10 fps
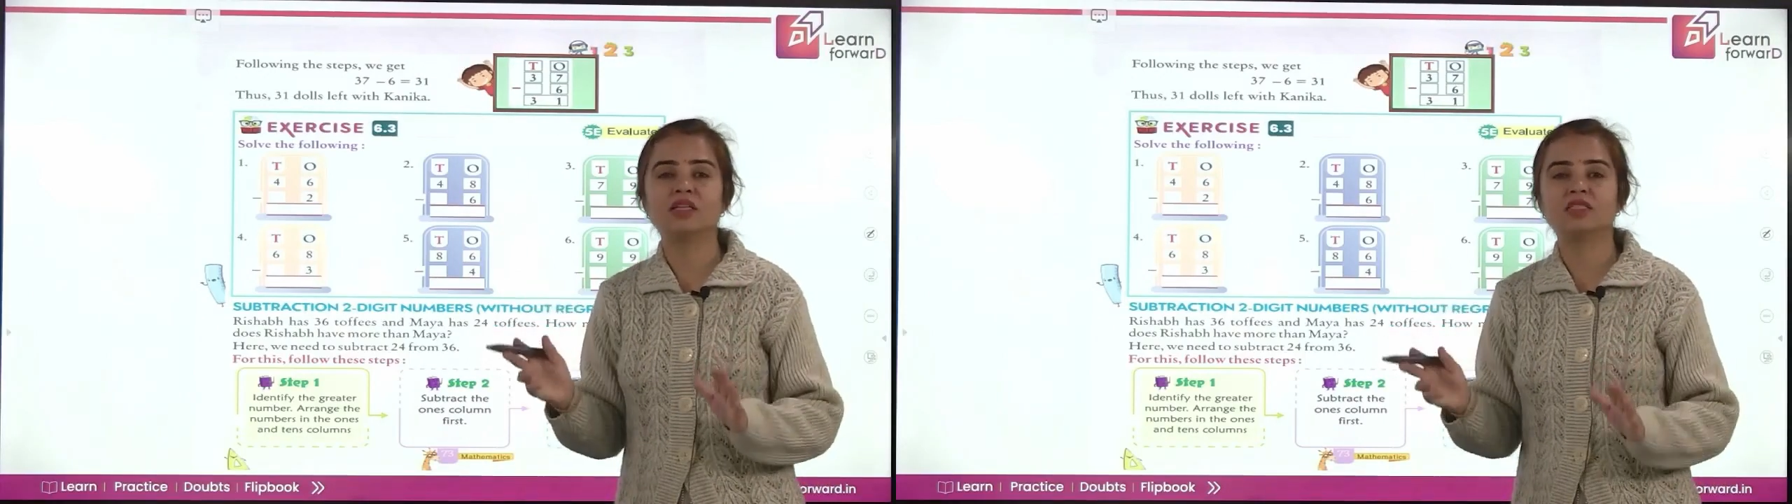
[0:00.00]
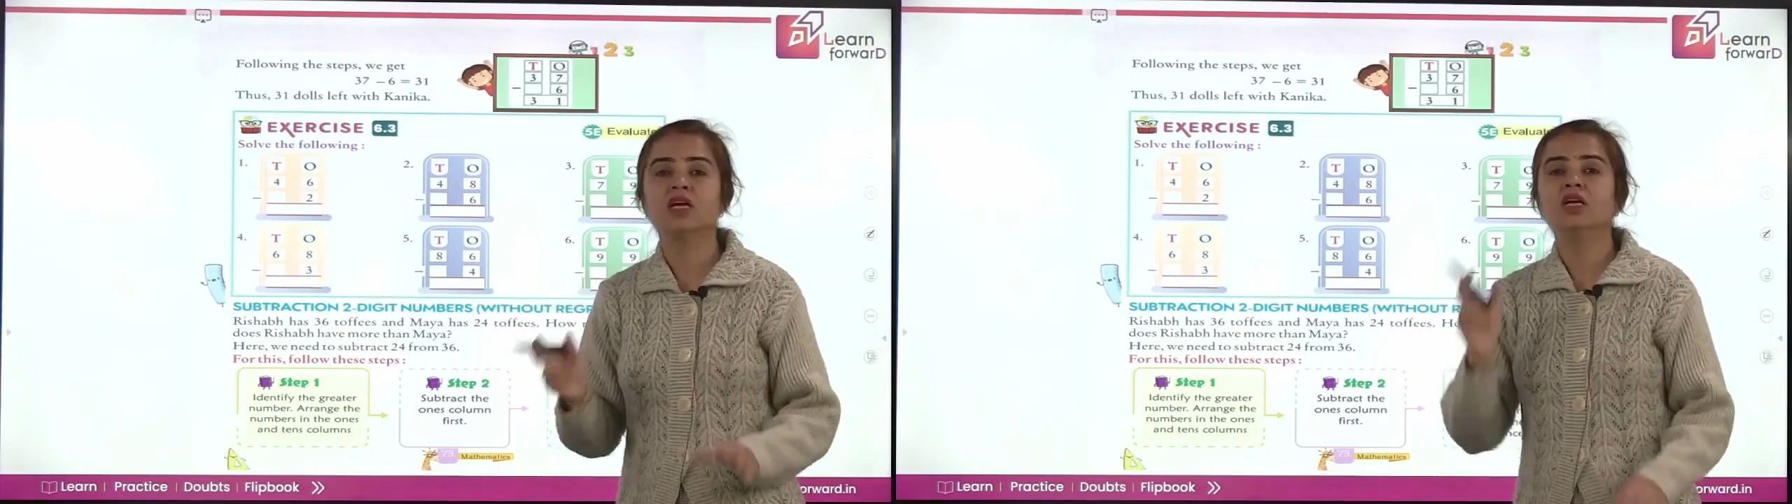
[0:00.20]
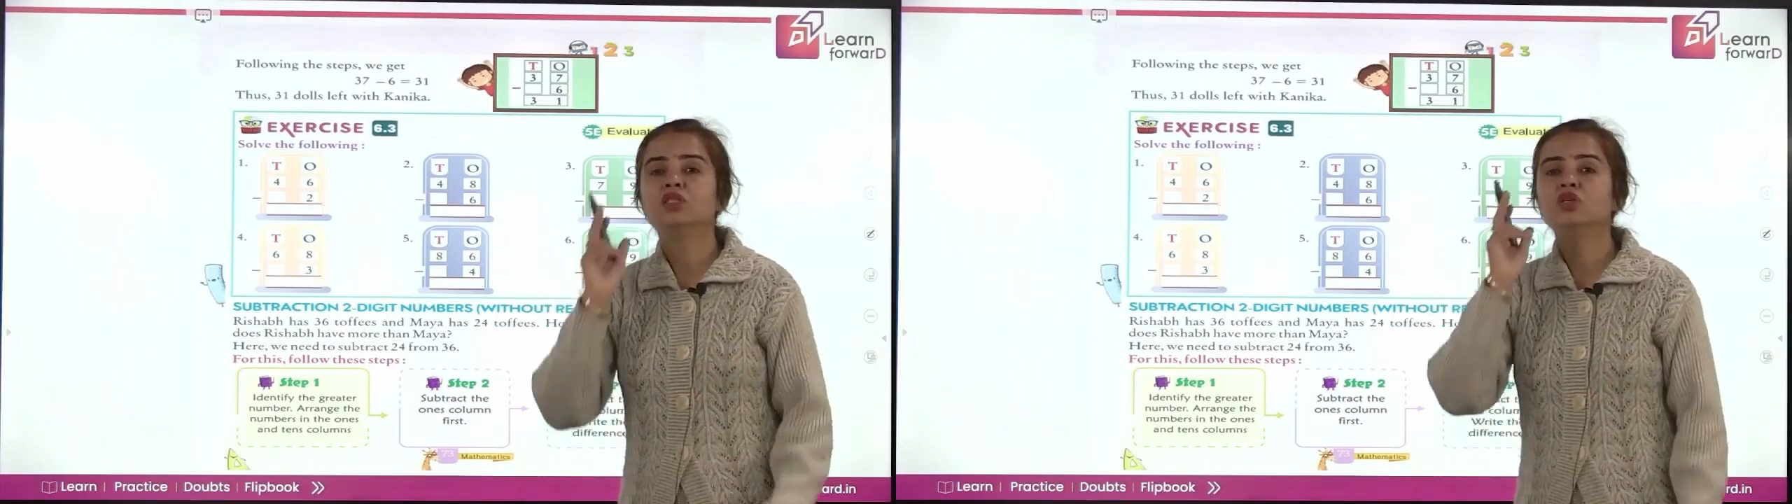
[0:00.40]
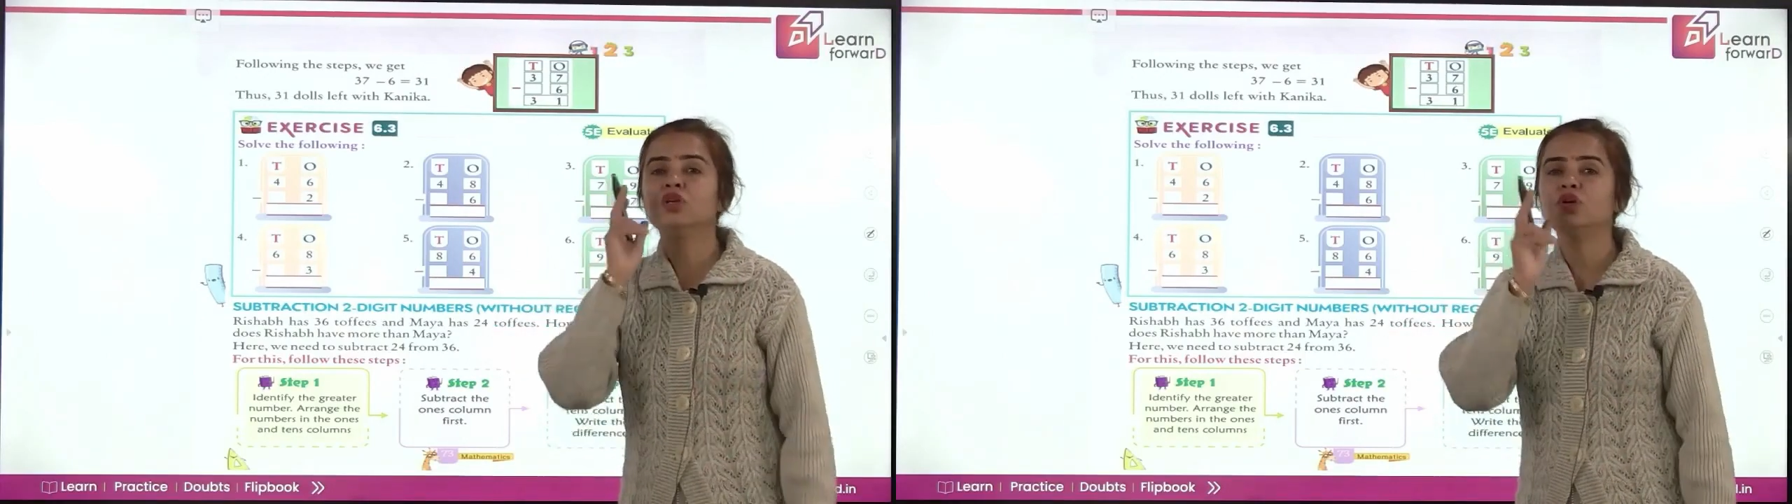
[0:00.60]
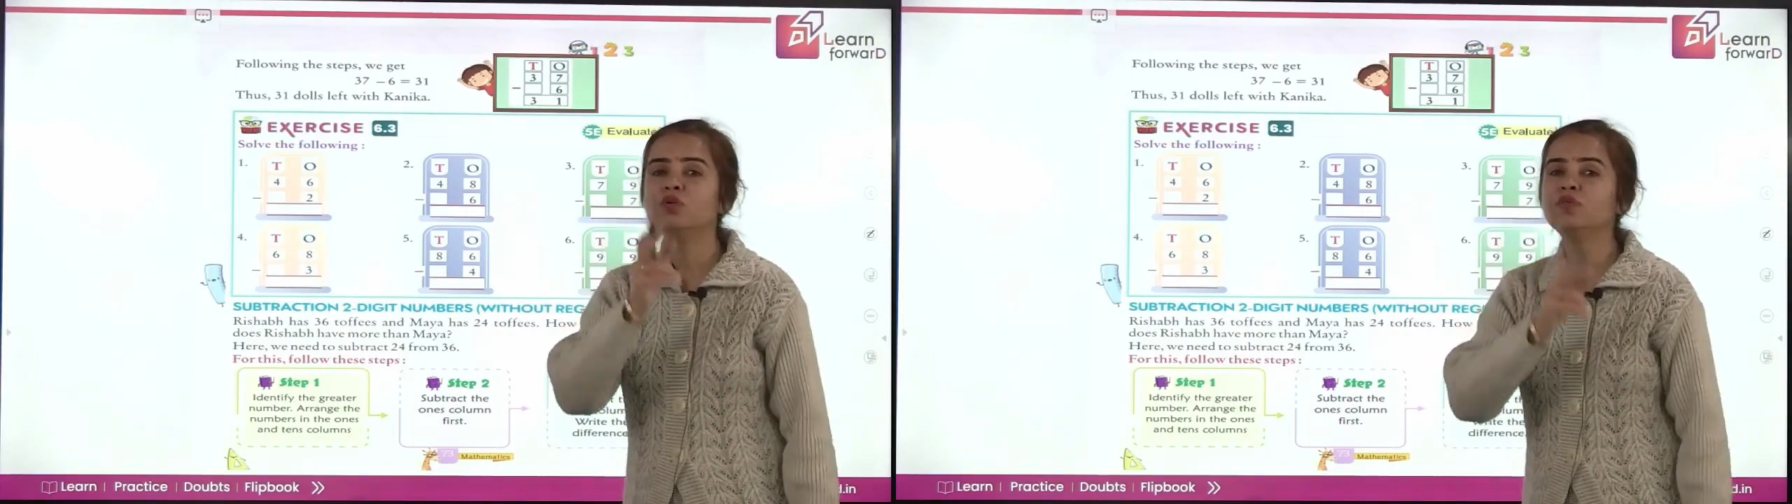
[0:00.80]
So you
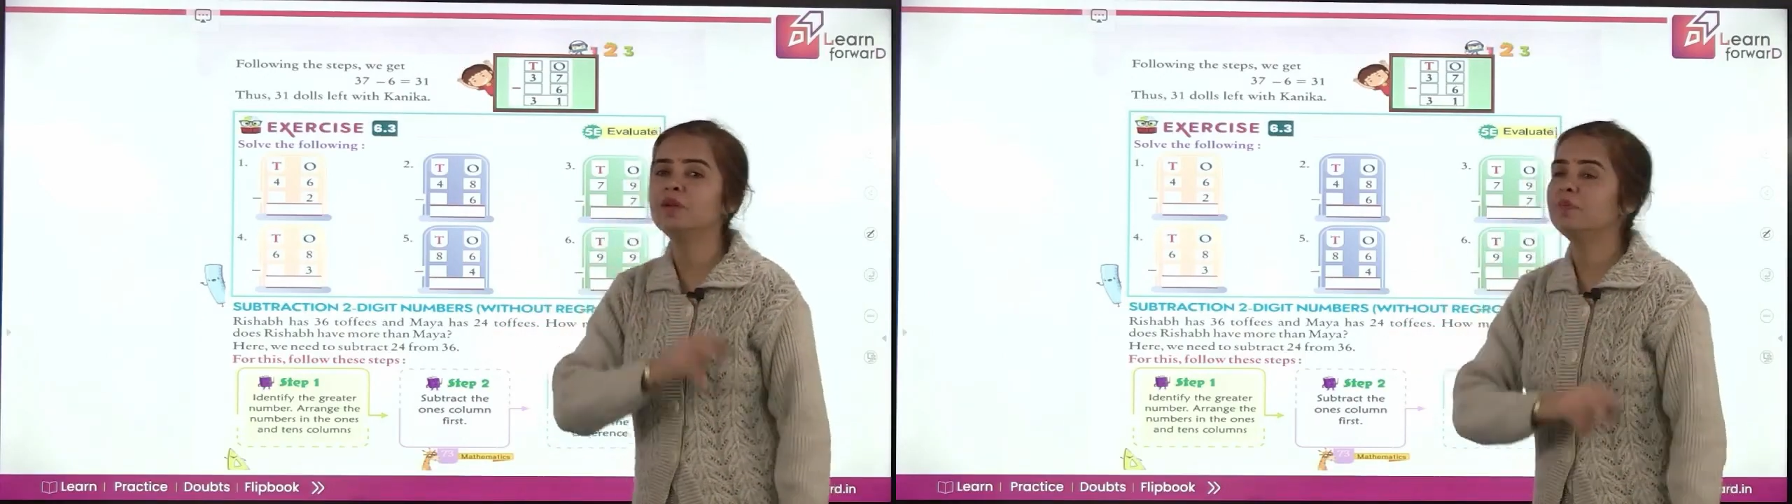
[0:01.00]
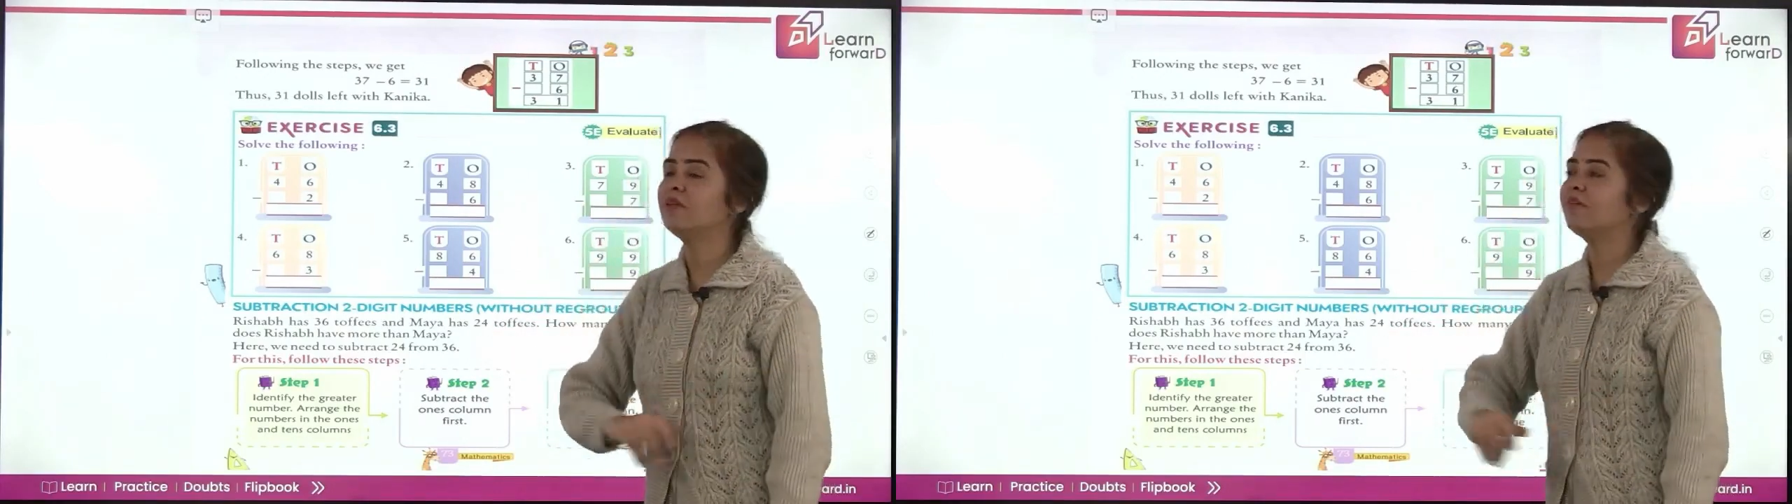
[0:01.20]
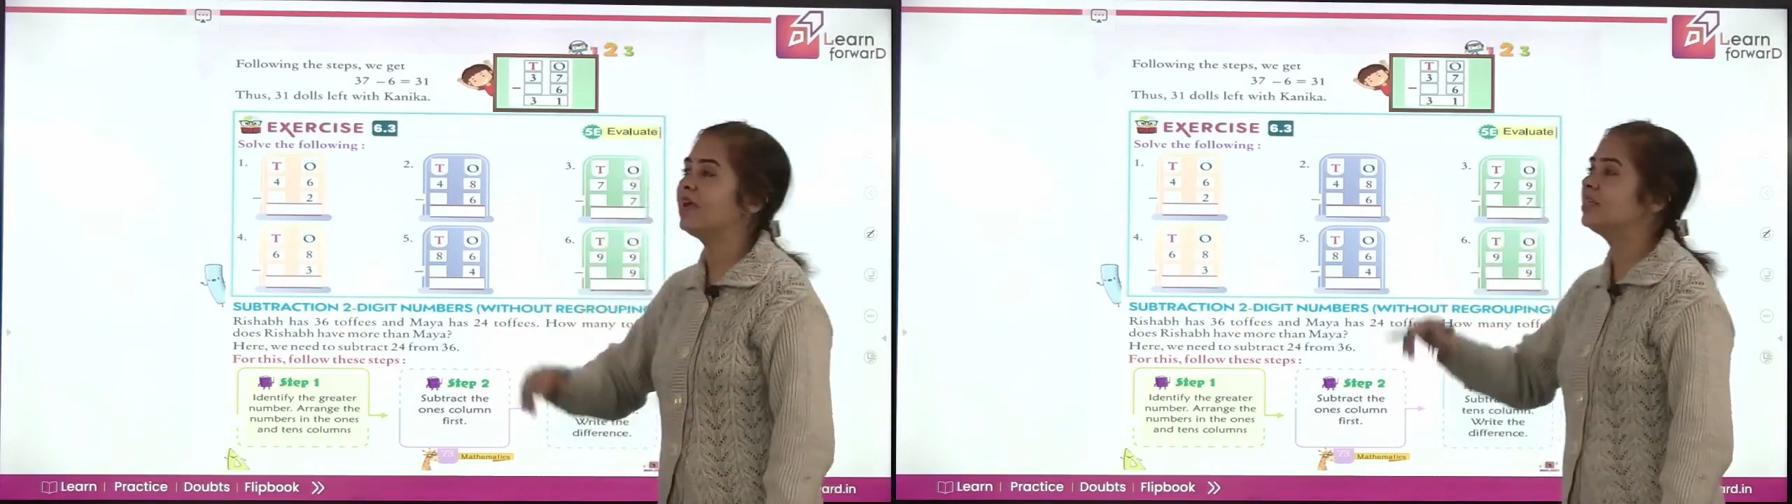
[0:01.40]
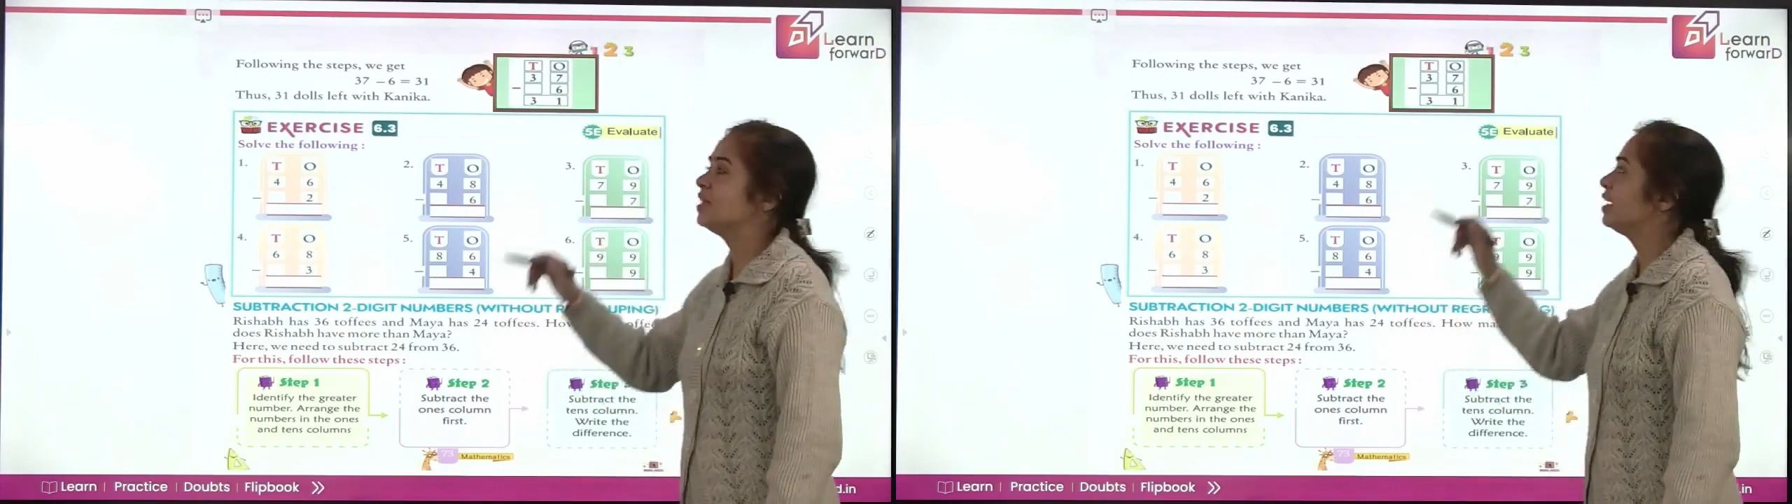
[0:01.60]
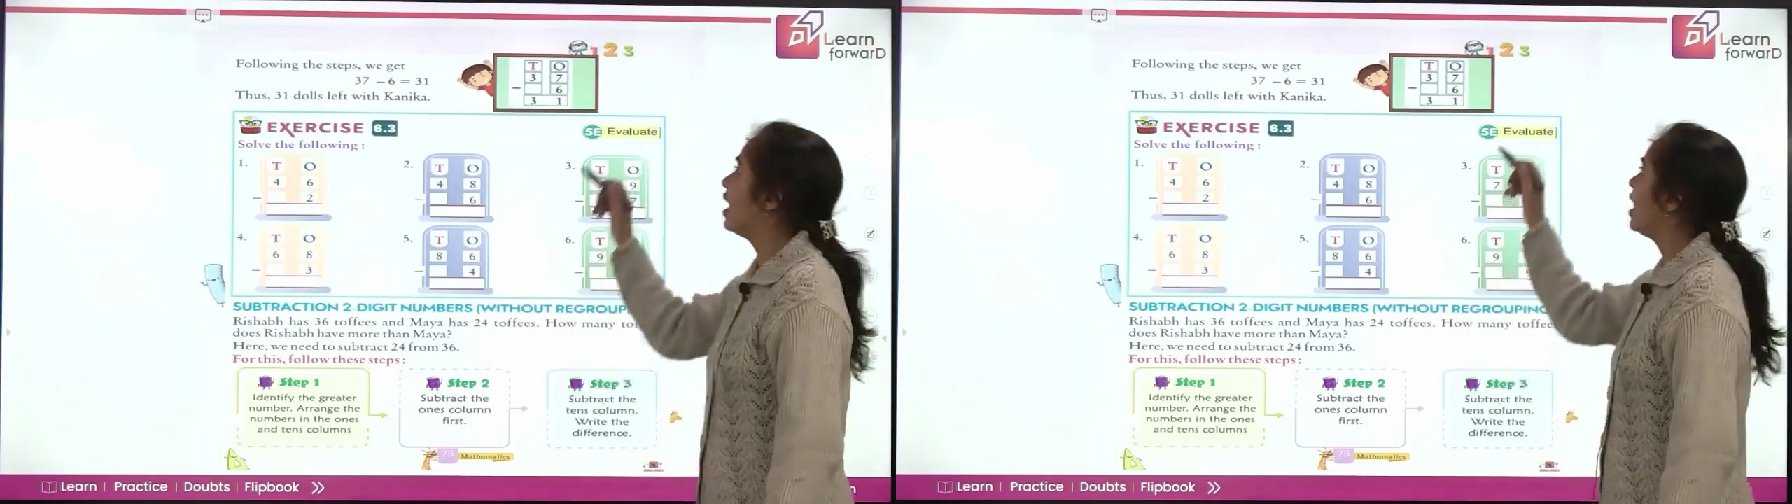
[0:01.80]
will be writing
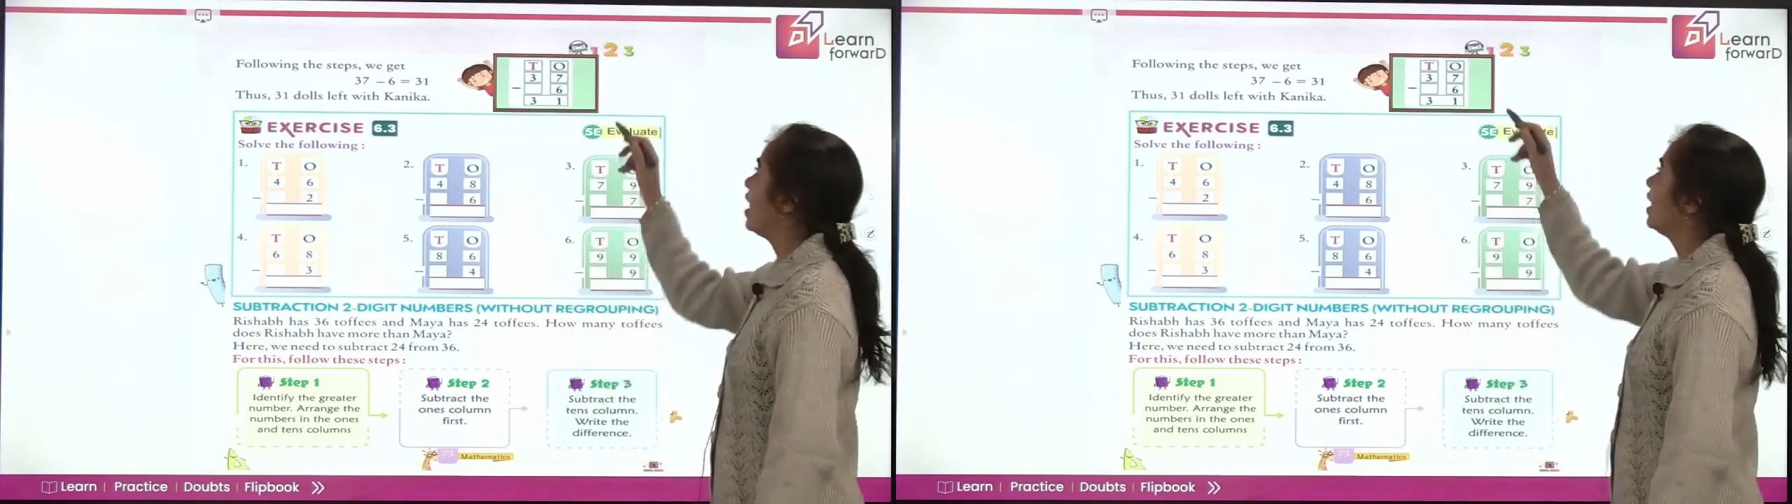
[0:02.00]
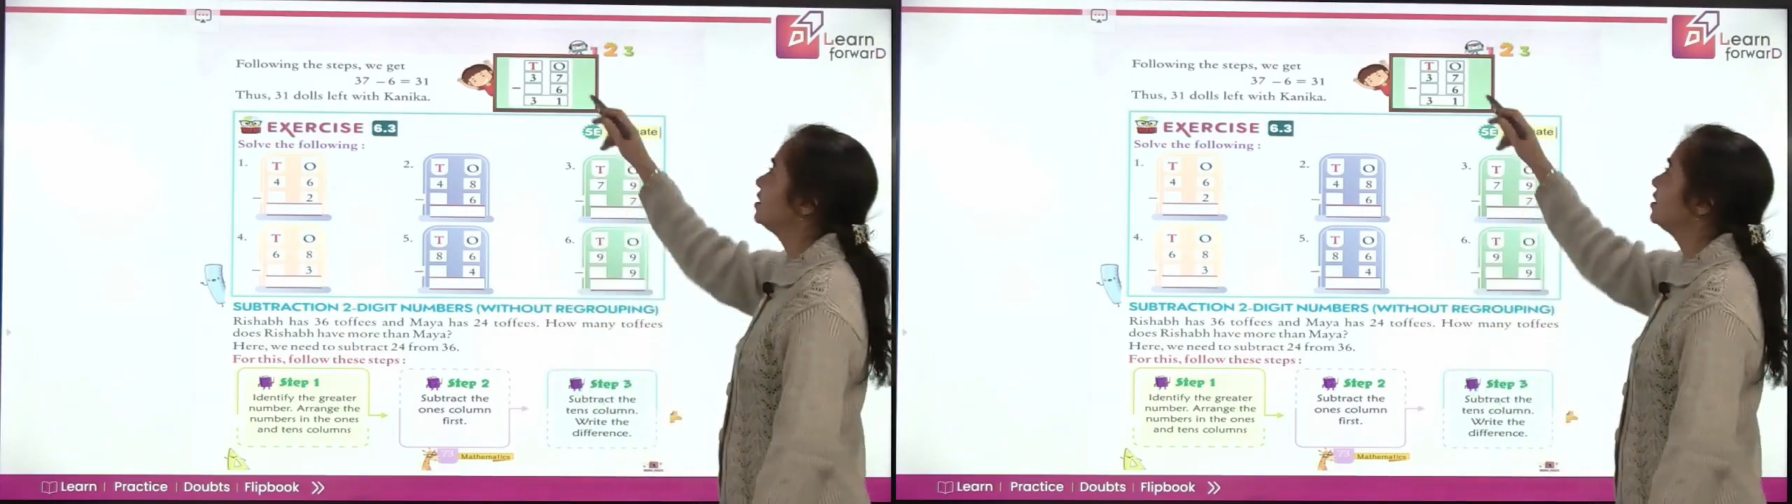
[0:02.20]
at